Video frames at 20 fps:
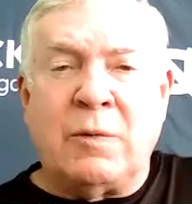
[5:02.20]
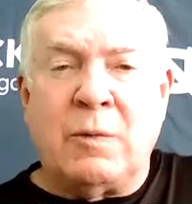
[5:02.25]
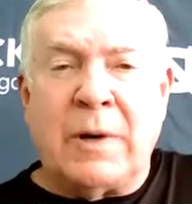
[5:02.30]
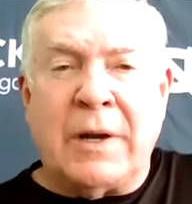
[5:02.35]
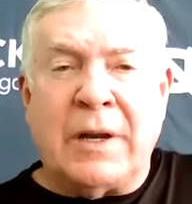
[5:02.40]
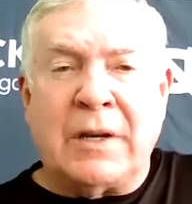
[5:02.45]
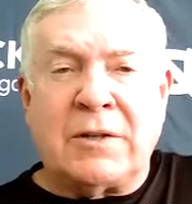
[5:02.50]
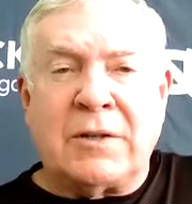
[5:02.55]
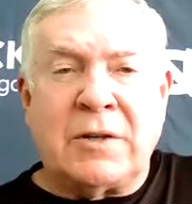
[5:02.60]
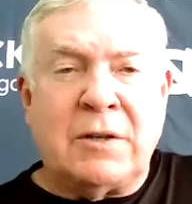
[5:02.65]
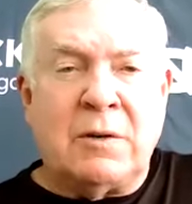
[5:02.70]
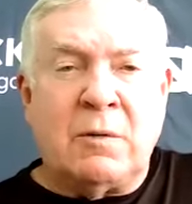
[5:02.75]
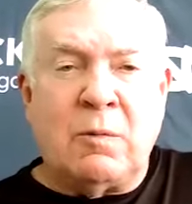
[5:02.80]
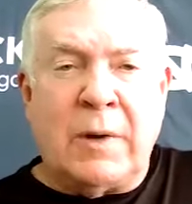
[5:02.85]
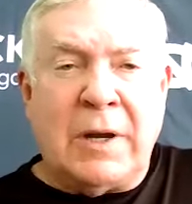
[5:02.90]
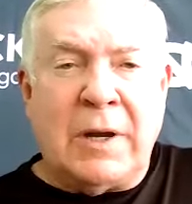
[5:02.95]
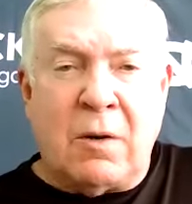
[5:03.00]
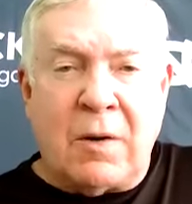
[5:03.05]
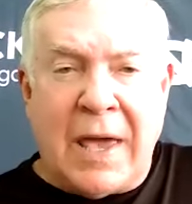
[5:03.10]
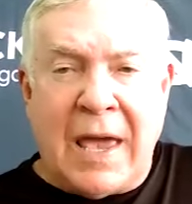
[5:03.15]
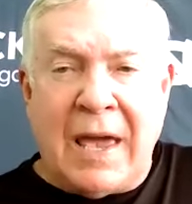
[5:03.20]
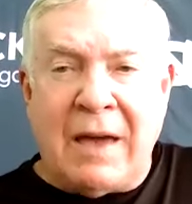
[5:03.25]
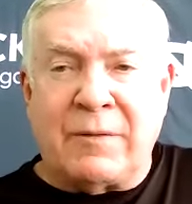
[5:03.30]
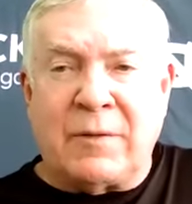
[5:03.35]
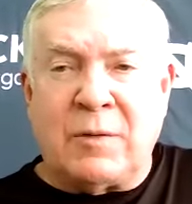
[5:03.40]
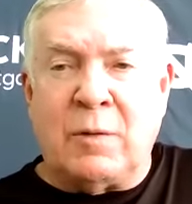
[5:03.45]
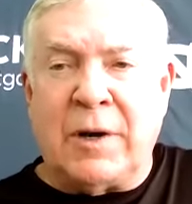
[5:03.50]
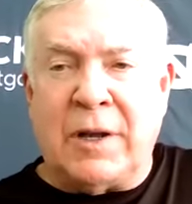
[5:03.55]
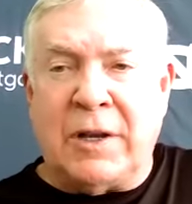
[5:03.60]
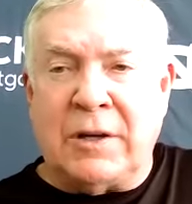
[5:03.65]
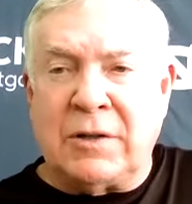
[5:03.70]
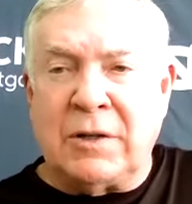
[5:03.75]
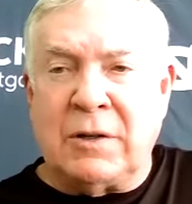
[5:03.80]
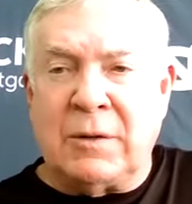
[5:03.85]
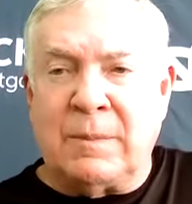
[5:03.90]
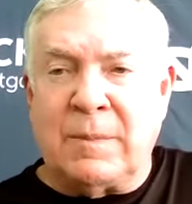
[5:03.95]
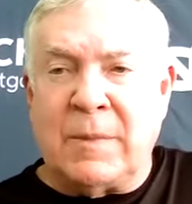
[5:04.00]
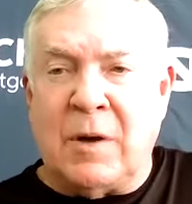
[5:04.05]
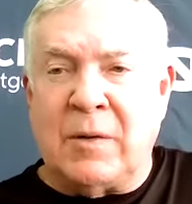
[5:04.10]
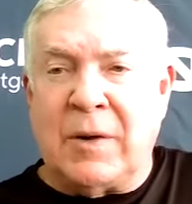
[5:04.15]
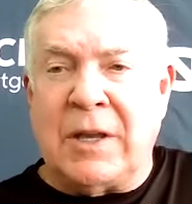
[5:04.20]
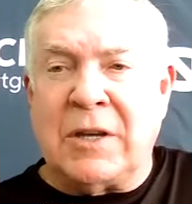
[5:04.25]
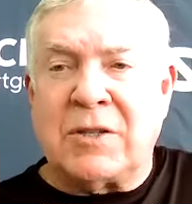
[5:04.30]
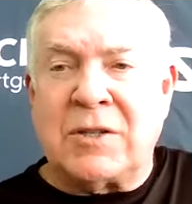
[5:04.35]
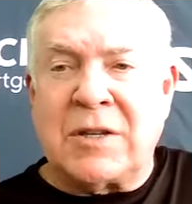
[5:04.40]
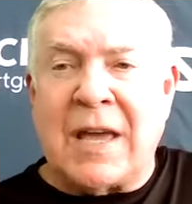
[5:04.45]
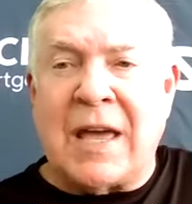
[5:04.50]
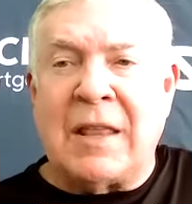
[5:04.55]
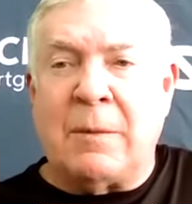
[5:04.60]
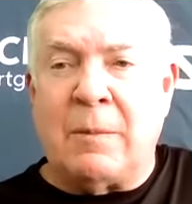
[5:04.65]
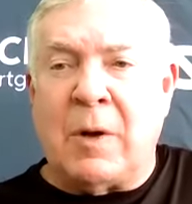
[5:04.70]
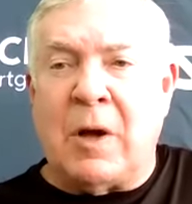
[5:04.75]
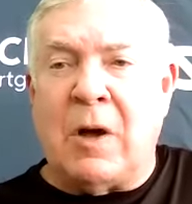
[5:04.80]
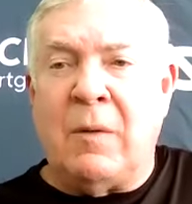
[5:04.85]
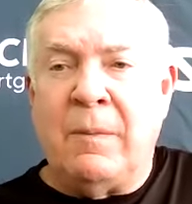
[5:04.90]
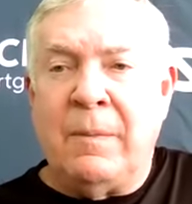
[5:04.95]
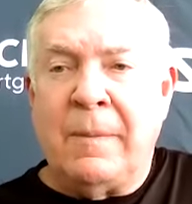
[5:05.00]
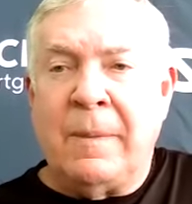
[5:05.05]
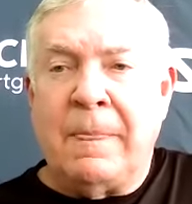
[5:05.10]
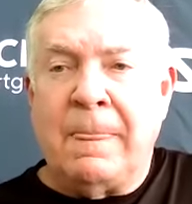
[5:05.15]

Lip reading: 22. We don't have 22 on each side of the ball.